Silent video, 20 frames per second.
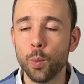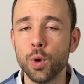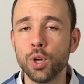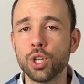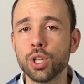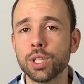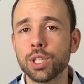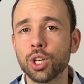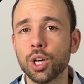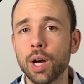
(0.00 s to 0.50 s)
which
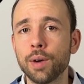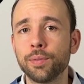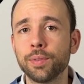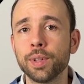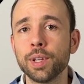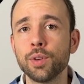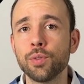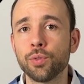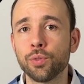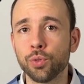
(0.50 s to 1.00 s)
is
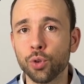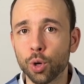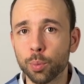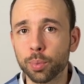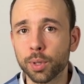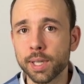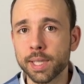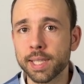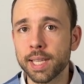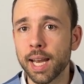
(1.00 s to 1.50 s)
roughly
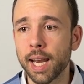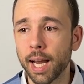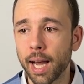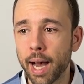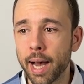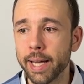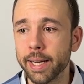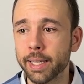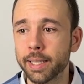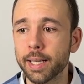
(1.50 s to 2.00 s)
4%
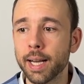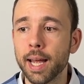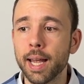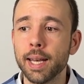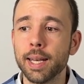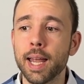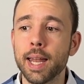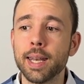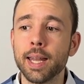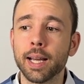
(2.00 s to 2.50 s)
higher
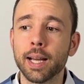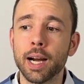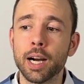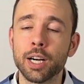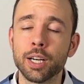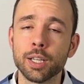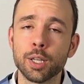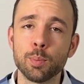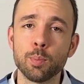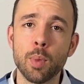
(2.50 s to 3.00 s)
than the
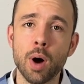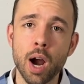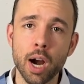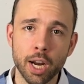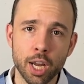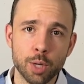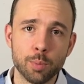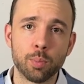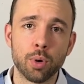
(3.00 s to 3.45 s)
current market